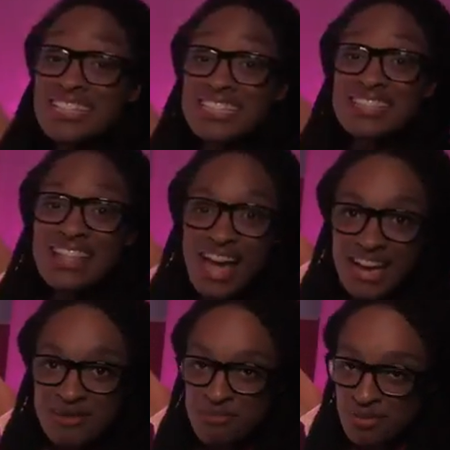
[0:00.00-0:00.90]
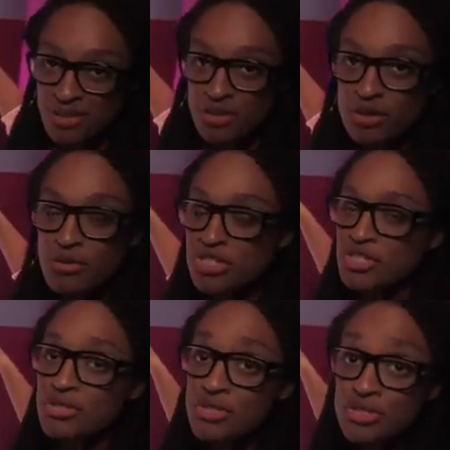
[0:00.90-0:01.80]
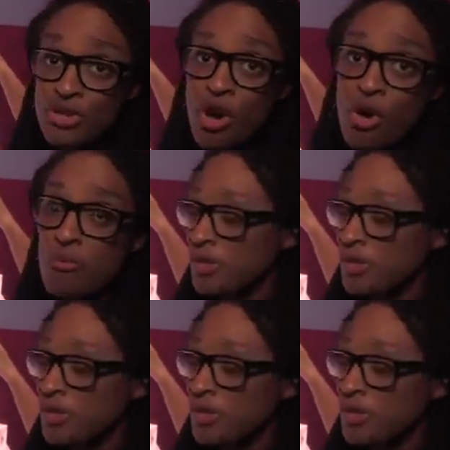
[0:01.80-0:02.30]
is this light blue, which is so